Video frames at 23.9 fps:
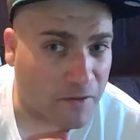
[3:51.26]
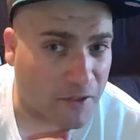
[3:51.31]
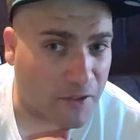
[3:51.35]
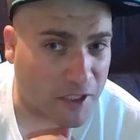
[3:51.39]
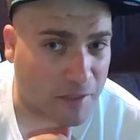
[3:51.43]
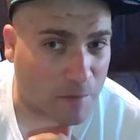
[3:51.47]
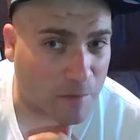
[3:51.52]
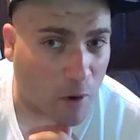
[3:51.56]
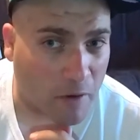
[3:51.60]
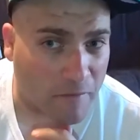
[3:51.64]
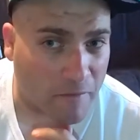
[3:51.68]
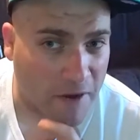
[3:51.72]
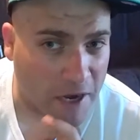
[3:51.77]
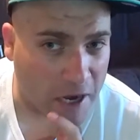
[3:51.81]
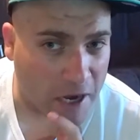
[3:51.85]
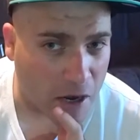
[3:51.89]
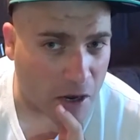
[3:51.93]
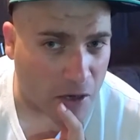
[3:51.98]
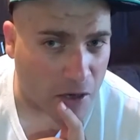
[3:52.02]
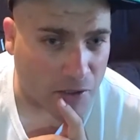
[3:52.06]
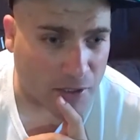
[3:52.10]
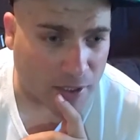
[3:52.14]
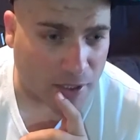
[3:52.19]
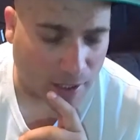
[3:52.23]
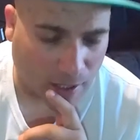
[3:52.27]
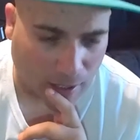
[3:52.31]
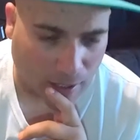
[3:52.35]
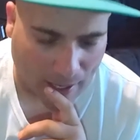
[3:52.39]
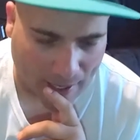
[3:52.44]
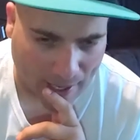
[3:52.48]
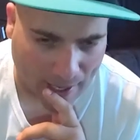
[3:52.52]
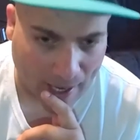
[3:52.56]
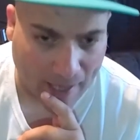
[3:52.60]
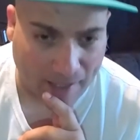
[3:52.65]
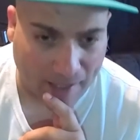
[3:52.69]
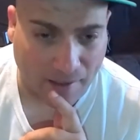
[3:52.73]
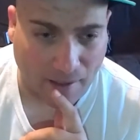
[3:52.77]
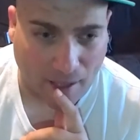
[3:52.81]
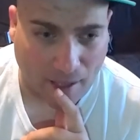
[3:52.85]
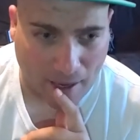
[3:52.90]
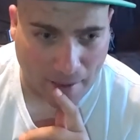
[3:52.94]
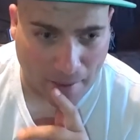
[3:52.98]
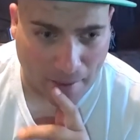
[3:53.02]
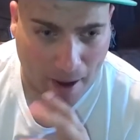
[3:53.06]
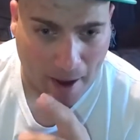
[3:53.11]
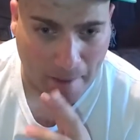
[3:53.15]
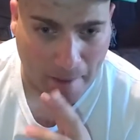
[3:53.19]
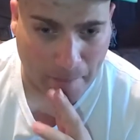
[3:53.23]
for some more videos. I got
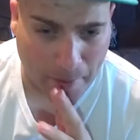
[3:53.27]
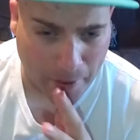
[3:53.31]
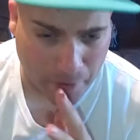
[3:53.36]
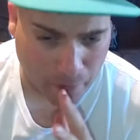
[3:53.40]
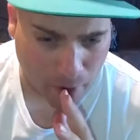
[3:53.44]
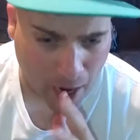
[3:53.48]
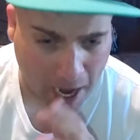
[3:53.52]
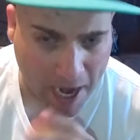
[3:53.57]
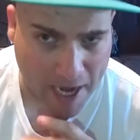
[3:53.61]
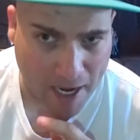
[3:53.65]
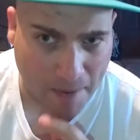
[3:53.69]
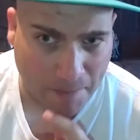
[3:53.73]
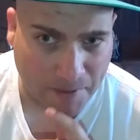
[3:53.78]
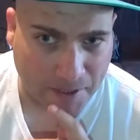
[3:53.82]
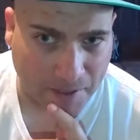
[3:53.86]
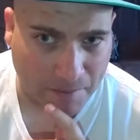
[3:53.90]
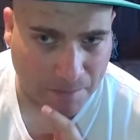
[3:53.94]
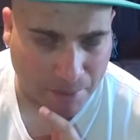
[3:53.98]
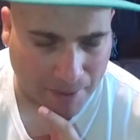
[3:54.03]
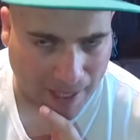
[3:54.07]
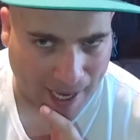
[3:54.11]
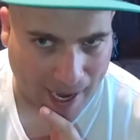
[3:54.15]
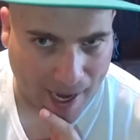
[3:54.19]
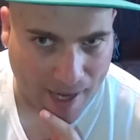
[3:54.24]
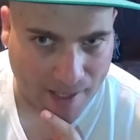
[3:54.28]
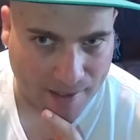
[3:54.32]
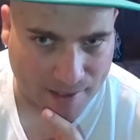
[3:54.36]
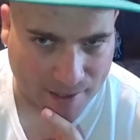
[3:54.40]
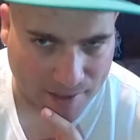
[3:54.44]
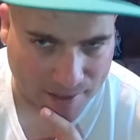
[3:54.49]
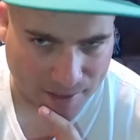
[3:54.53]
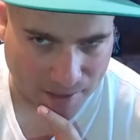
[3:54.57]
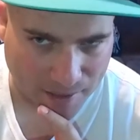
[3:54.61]
I, have been writing up some plans and